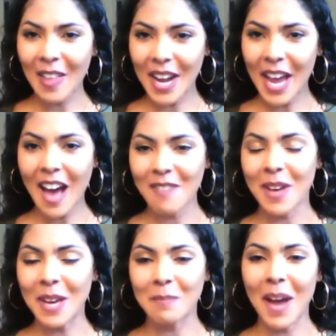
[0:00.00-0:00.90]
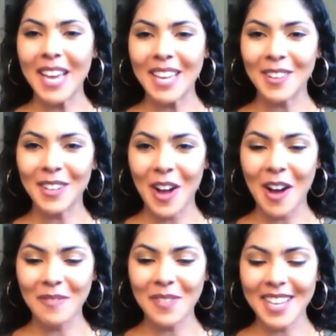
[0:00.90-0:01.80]
that I have like my inner
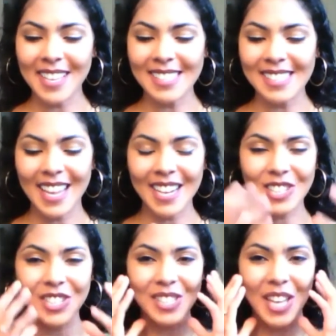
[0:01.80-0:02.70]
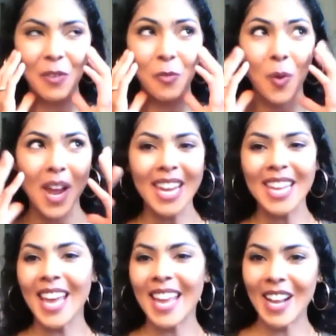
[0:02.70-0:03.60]
confidence and it's just like
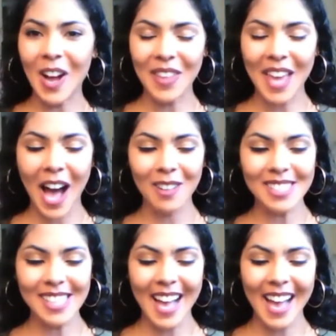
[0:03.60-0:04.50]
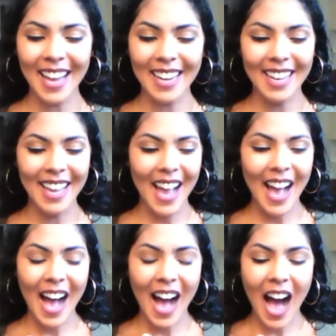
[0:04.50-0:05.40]
radiating on the outside,
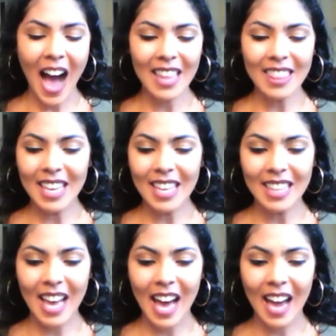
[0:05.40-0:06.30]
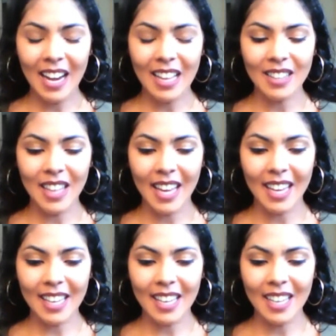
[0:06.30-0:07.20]
I think that
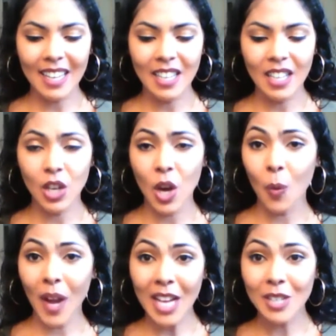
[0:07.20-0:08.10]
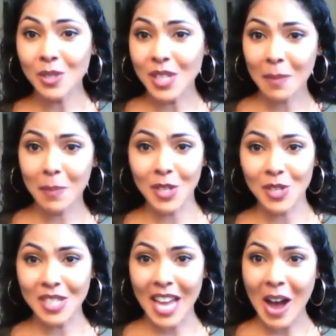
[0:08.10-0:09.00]
like, when I do take
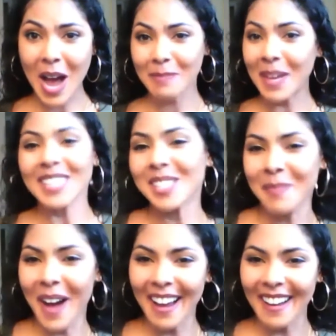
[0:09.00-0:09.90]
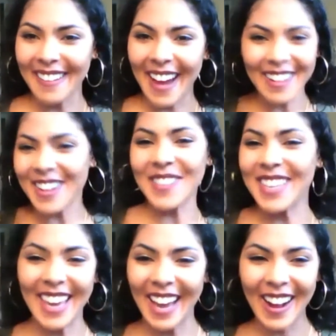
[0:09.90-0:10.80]
pictures now, I'm like, smile. I don't even
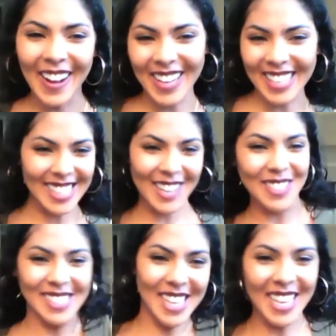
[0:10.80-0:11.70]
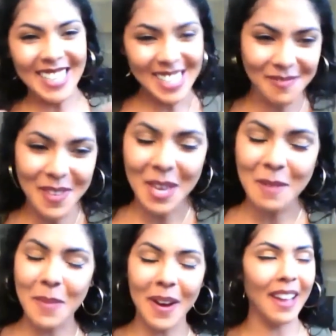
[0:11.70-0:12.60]
care because I'm just like, it's me.
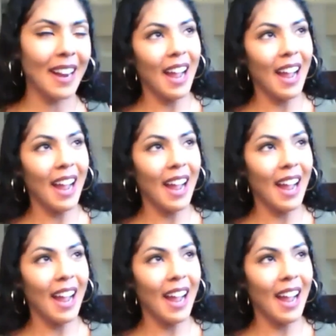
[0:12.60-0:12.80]
But